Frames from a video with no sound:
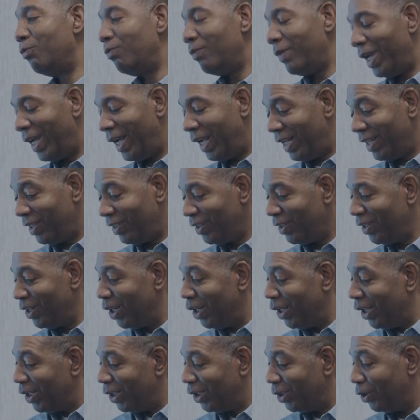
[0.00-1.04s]
And
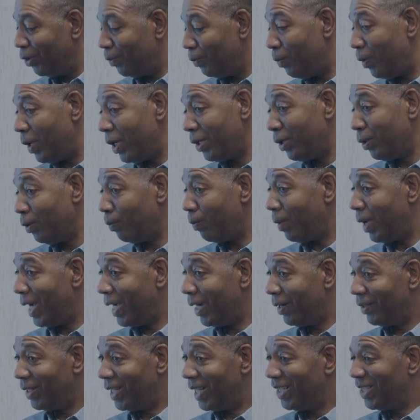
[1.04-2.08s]
you wonder,
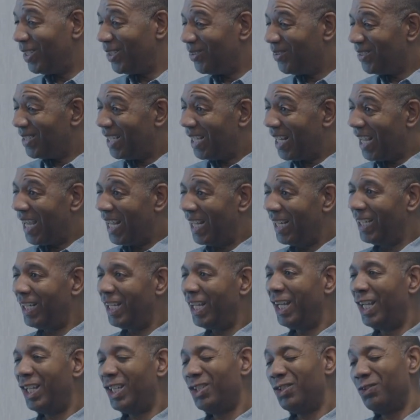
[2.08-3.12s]
why are they doing that?
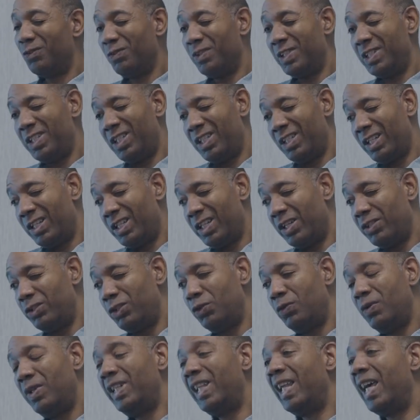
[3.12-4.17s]
And the reason that they're
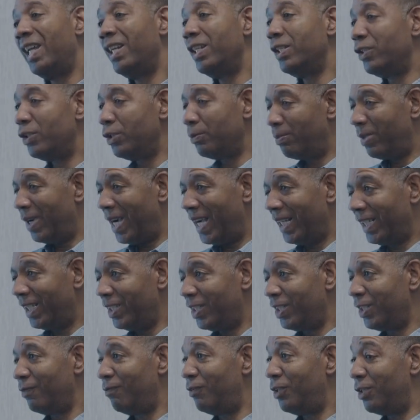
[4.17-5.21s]
doing that is the
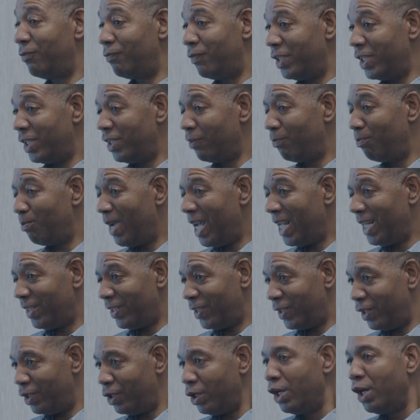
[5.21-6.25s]
practice of defensive
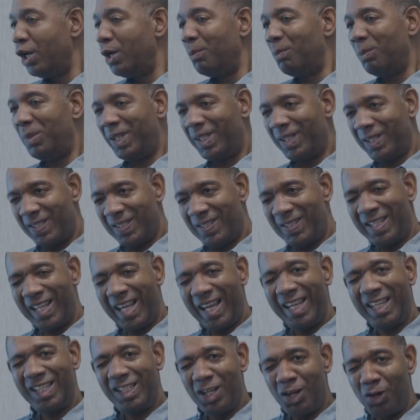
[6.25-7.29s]
medicine, because
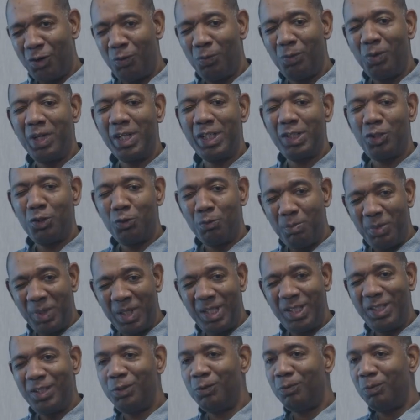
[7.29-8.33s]
they don't want to
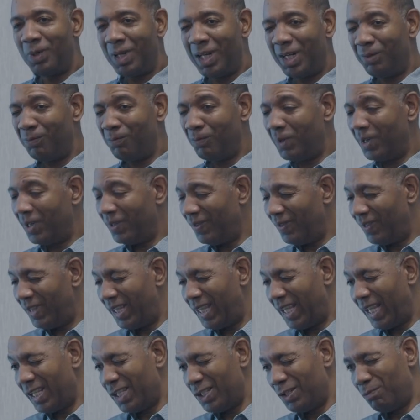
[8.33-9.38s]
be the one where
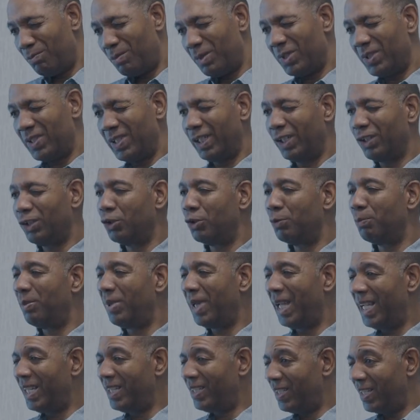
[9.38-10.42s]
this particular
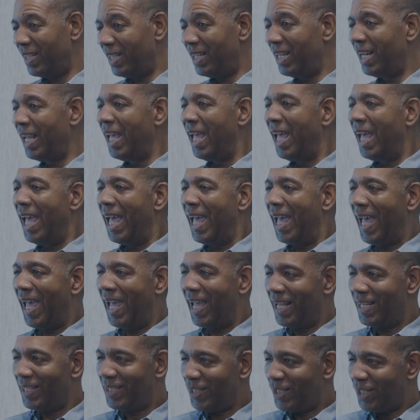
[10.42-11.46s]
patient
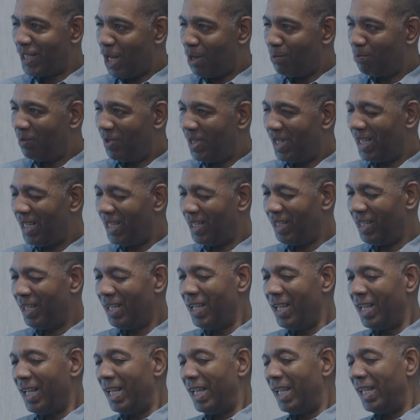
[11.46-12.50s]
has
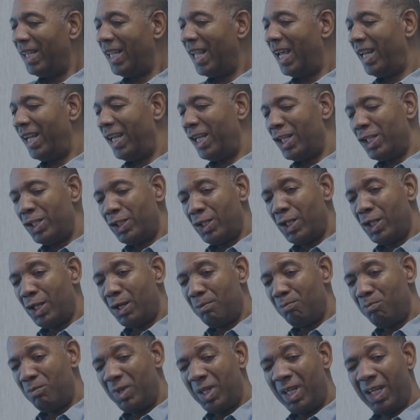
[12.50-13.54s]
something that ends
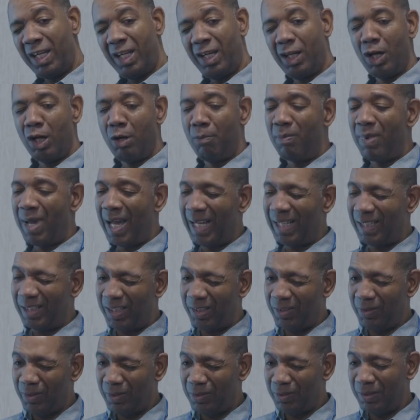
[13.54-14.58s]
up being a
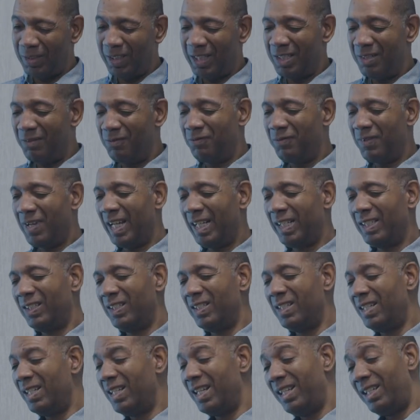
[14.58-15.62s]
bacterial
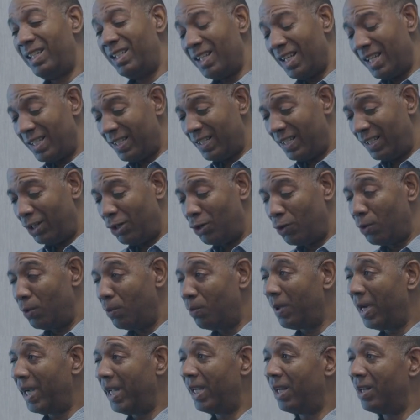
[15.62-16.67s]
infection that doesn't go
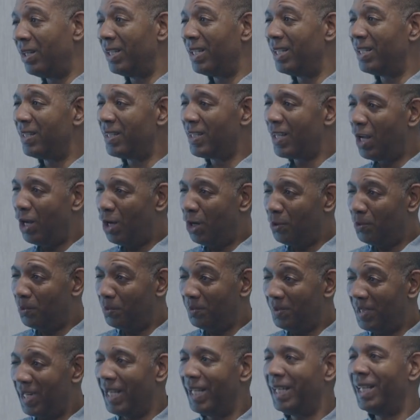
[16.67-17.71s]
away on its
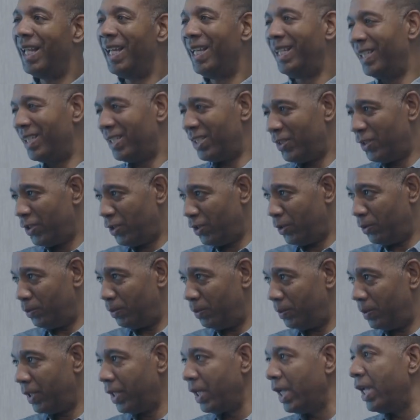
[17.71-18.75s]
own, and they get
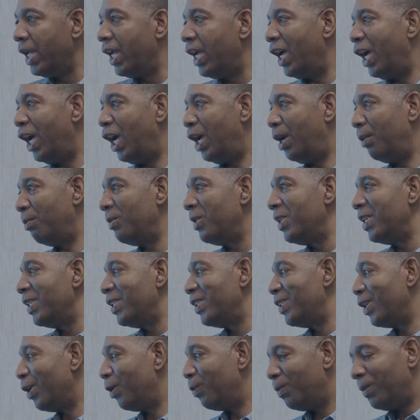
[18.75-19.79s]
sued.
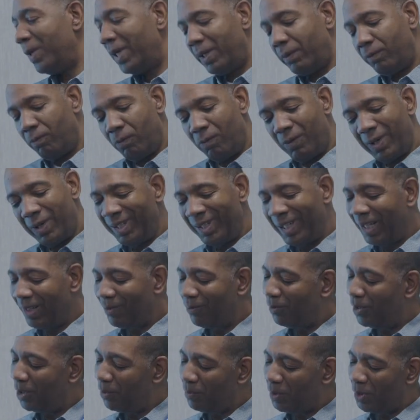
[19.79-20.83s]
So we
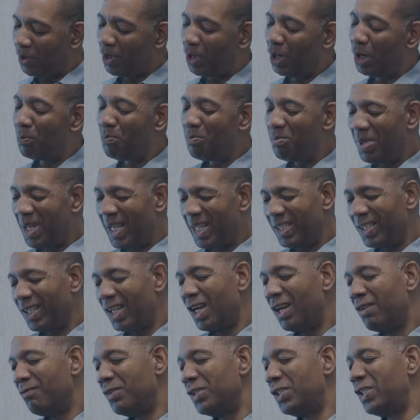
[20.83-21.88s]
were a bit
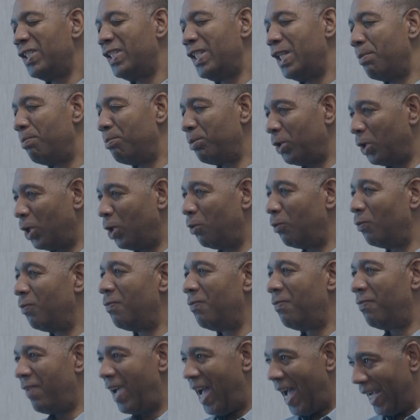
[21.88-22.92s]
of a Cipro
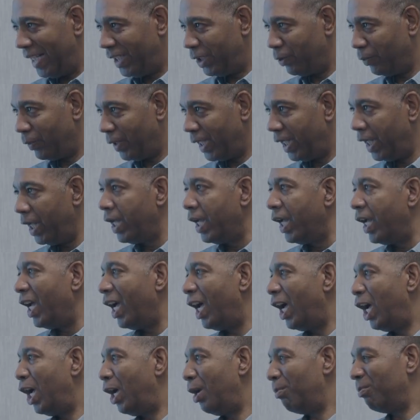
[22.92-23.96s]
factory,
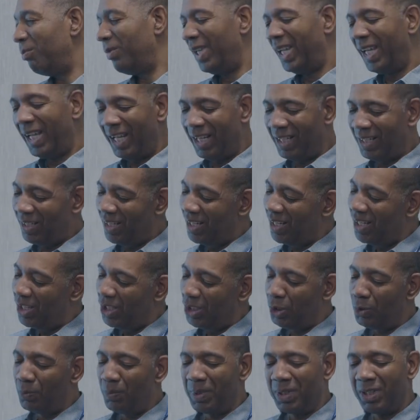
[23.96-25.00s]
and
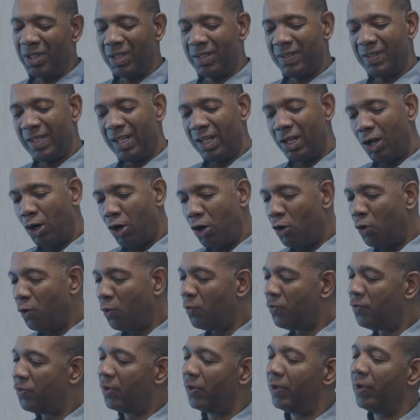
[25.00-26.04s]
you just see it
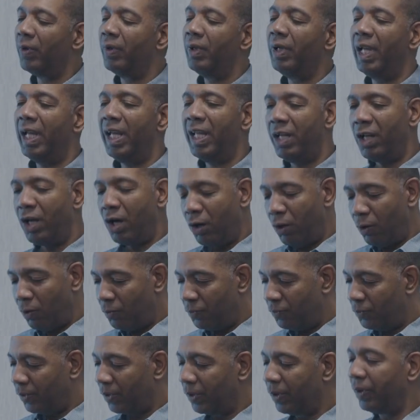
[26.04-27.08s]
over and
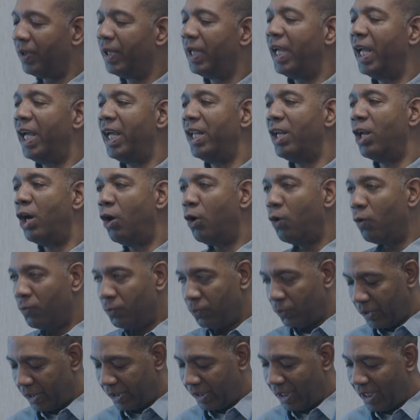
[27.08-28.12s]
over and
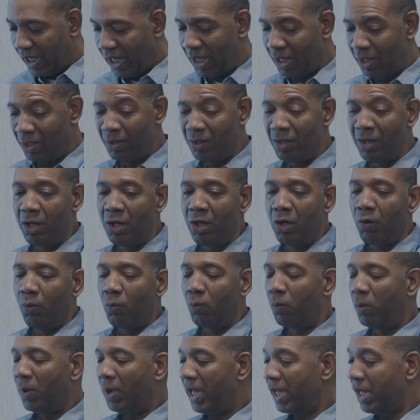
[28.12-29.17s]
over again
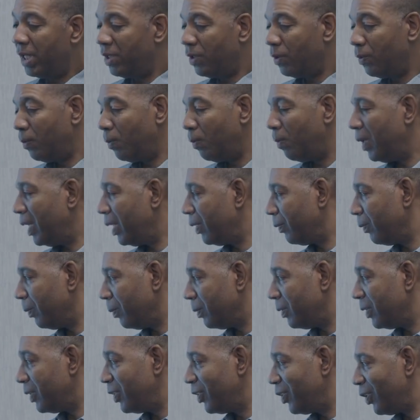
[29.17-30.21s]
when you went
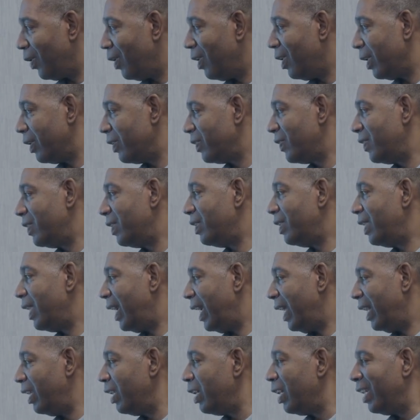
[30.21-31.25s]
through the charts
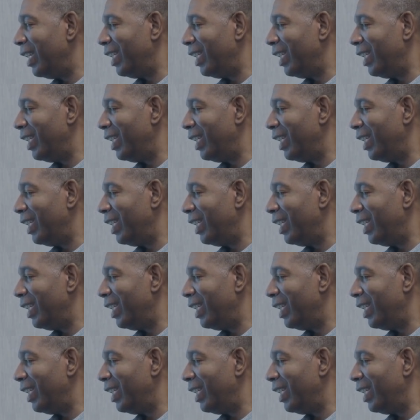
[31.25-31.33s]
that,